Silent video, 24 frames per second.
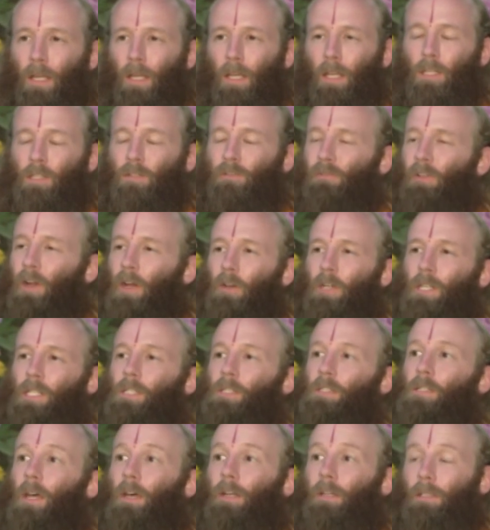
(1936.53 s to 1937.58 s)
It's very
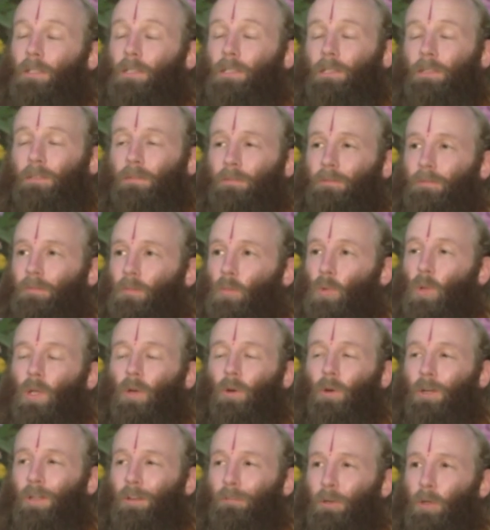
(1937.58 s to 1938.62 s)
subtle. We
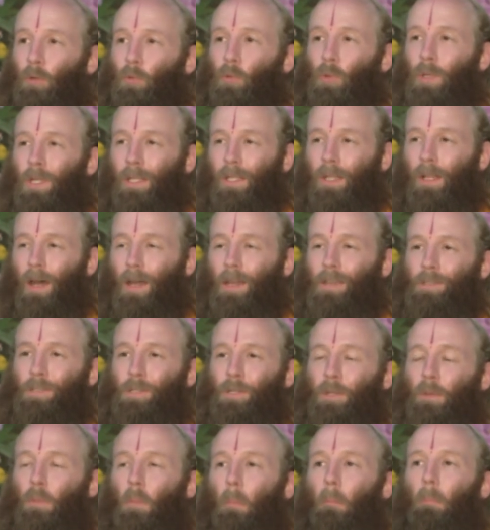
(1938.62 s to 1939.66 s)
don't even realize
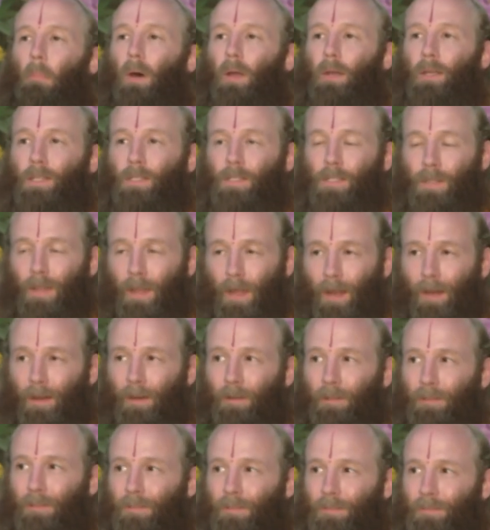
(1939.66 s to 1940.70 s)
it, but it's there.